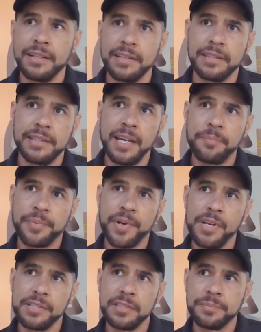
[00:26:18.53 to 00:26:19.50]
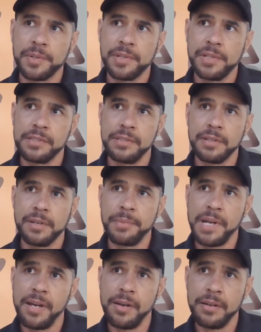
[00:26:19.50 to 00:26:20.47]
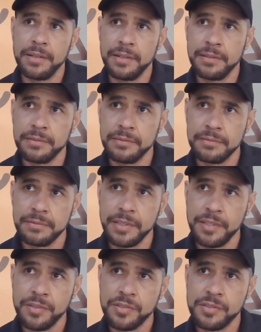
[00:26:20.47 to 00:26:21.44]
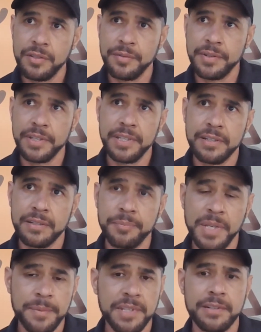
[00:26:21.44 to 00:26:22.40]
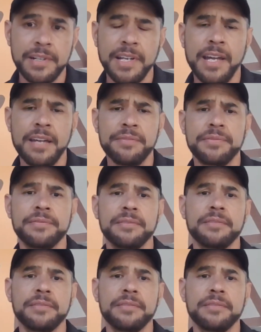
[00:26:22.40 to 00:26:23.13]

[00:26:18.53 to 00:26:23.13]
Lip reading: That process probably took about just over a year, maybe a year and a half,